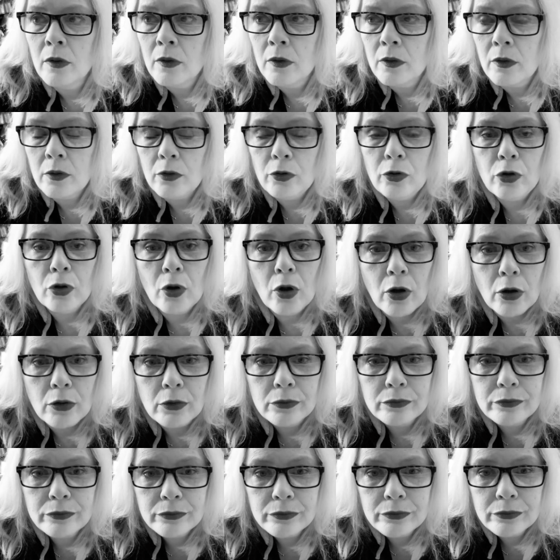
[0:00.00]
No.
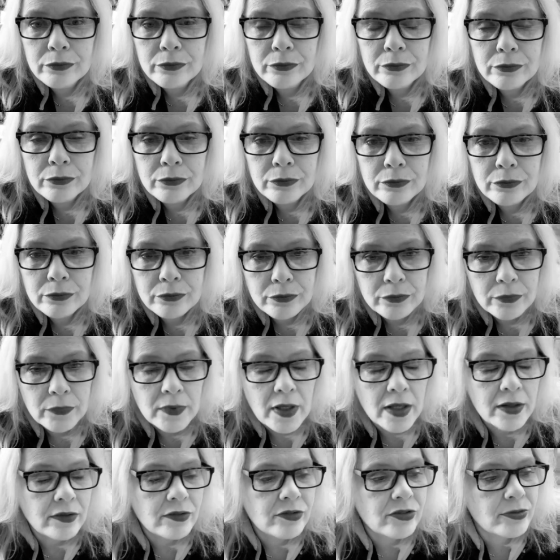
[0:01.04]

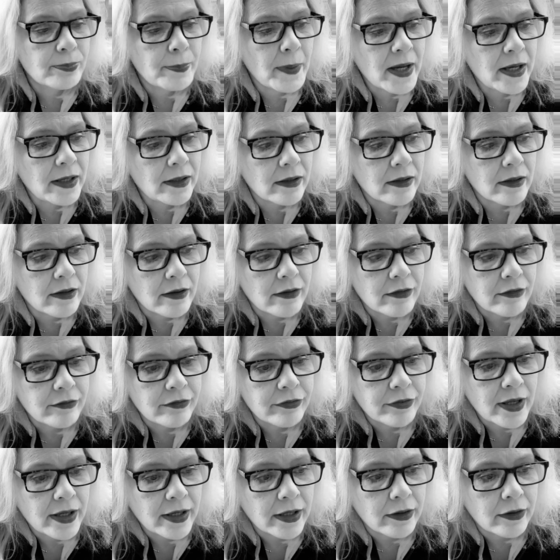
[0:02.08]
In spite of
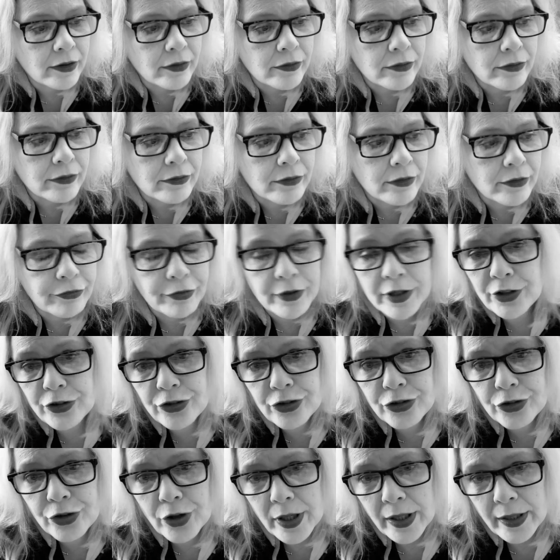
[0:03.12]
how the French
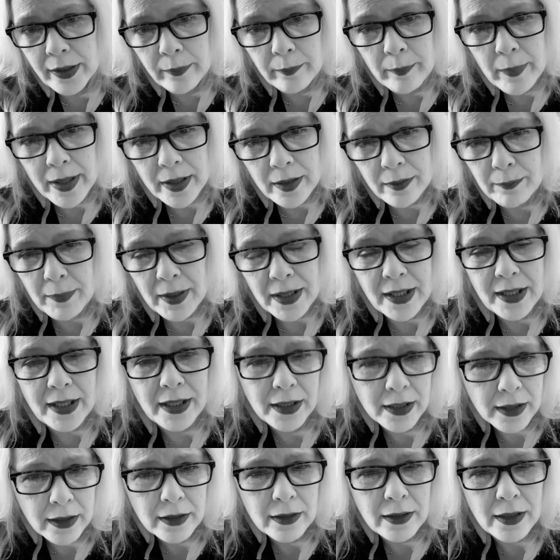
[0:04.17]
try and make me eat
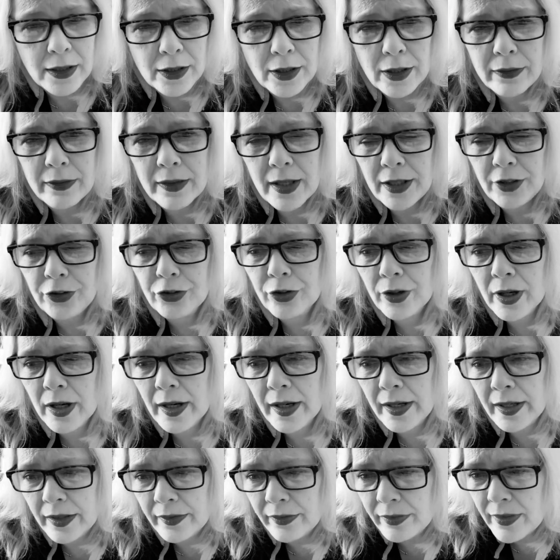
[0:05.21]
it, and they try
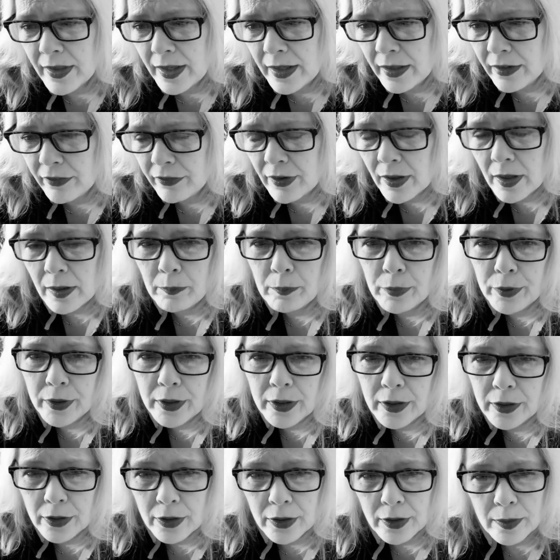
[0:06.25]
and think if I put
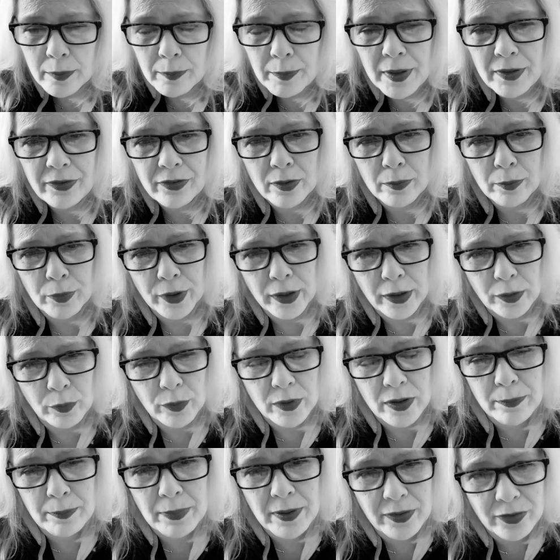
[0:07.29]
it on a piece of bread with a
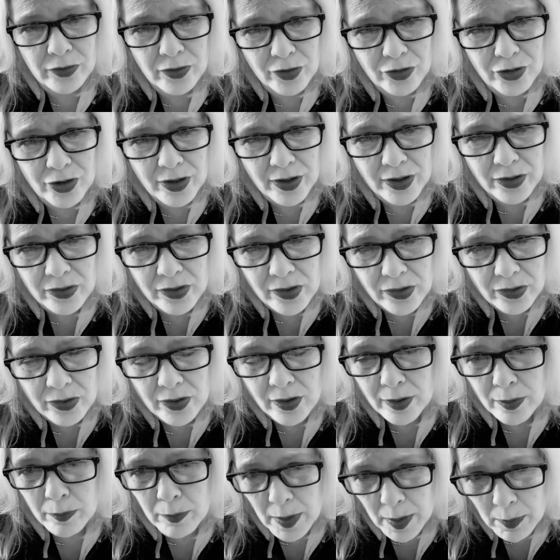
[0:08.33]
piece of cheese, it's going
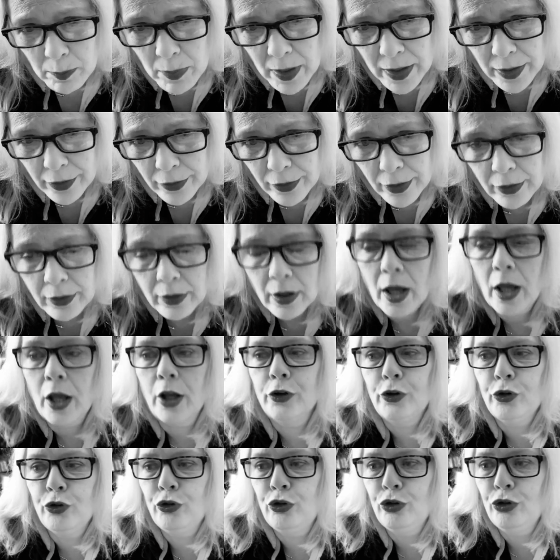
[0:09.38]
to be better.
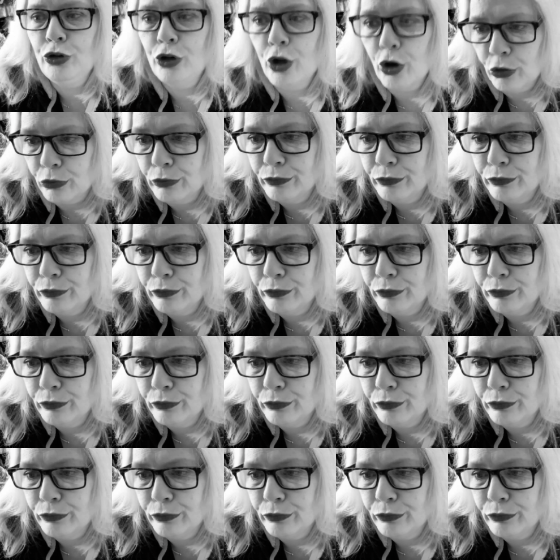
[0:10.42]
No.